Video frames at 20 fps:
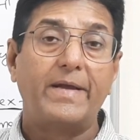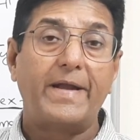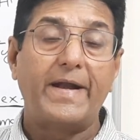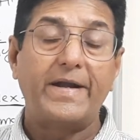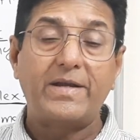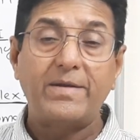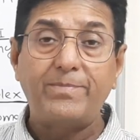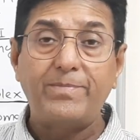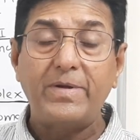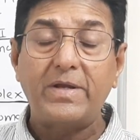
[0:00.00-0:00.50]

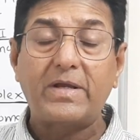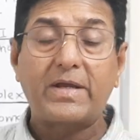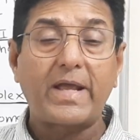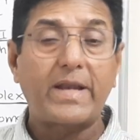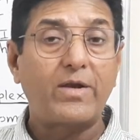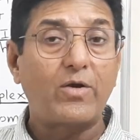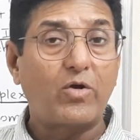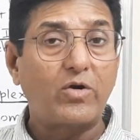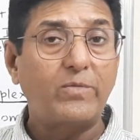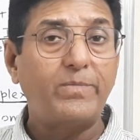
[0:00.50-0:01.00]
ATP
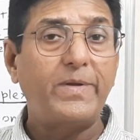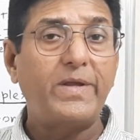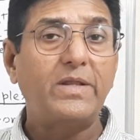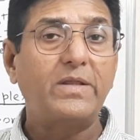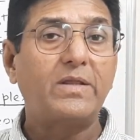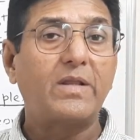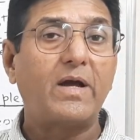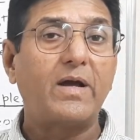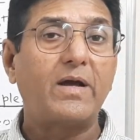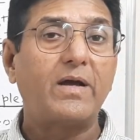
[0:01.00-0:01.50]
cannot be
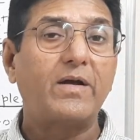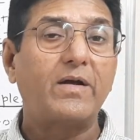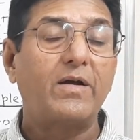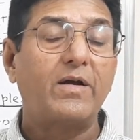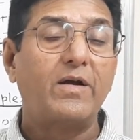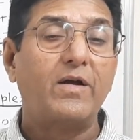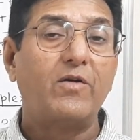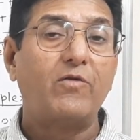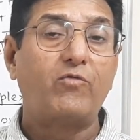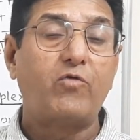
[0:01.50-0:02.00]
in the
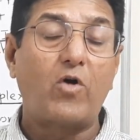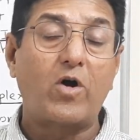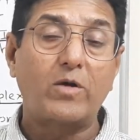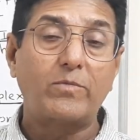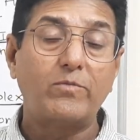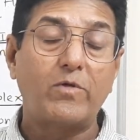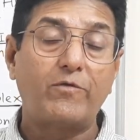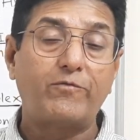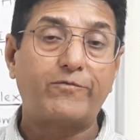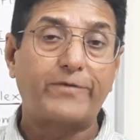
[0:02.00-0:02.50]

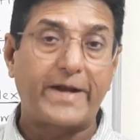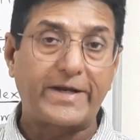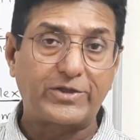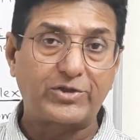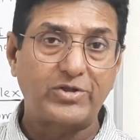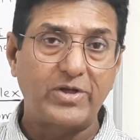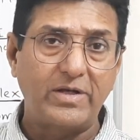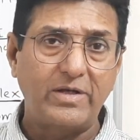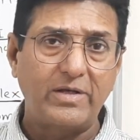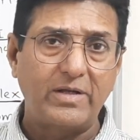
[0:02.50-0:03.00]
form of
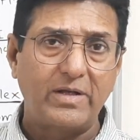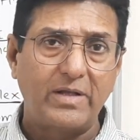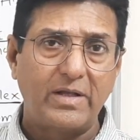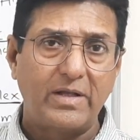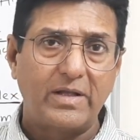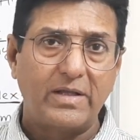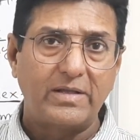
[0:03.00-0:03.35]
fraction.